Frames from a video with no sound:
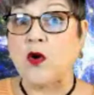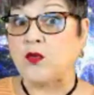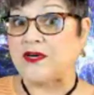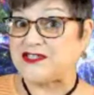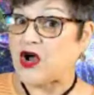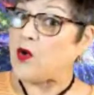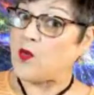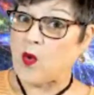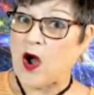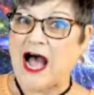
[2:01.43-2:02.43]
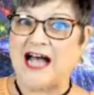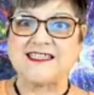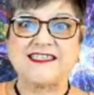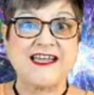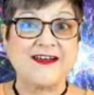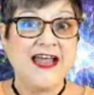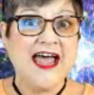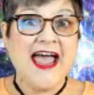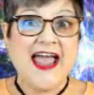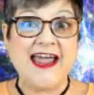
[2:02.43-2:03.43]
what we don't want and
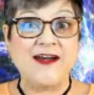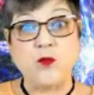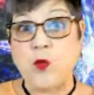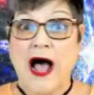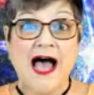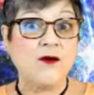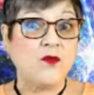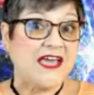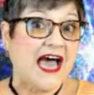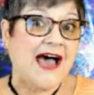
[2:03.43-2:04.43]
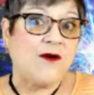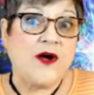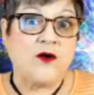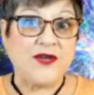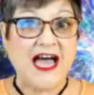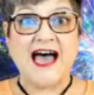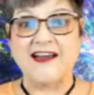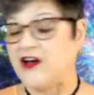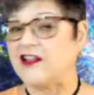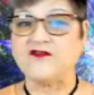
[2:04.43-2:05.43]
why we got where we
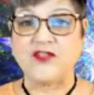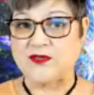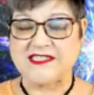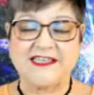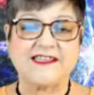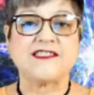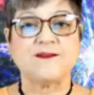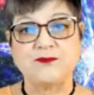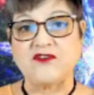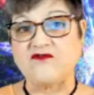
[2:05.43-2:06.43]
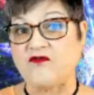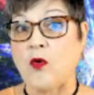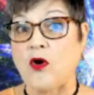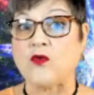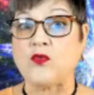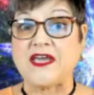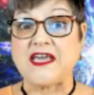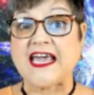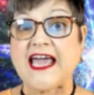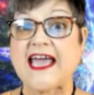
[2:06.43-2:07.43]
got and all of those things before
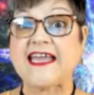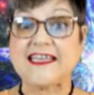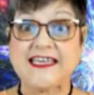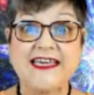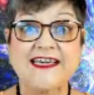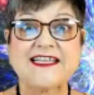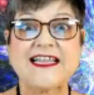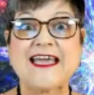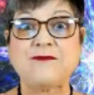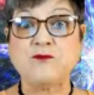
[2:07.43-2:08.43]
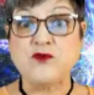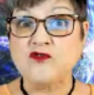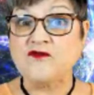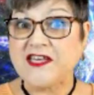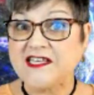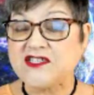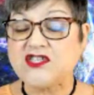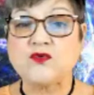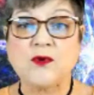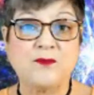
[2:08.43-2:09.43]
we can heal and move
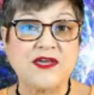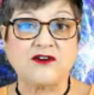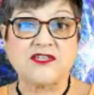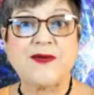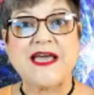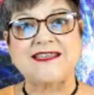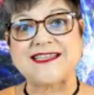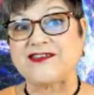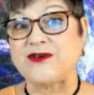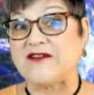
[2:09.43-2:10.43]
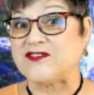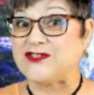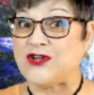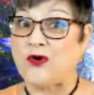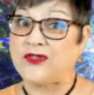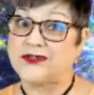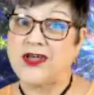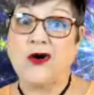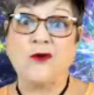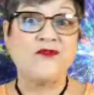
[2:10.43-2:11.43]
into a bigger space. Like, you have to know the
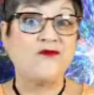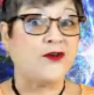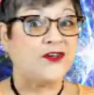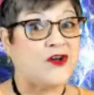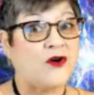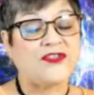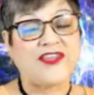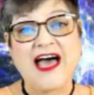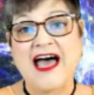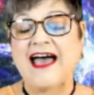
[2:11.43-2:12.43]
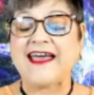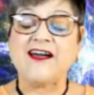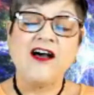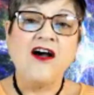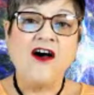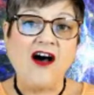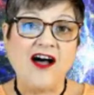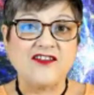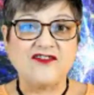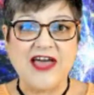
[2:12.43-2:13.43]
low before you go to the high,
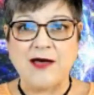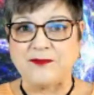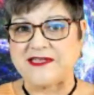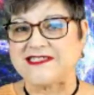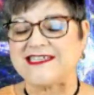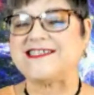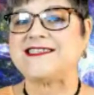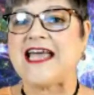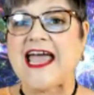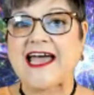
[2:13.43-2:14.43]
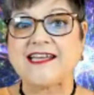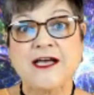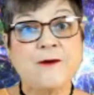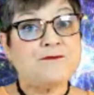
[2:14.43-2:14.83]
all of that business. And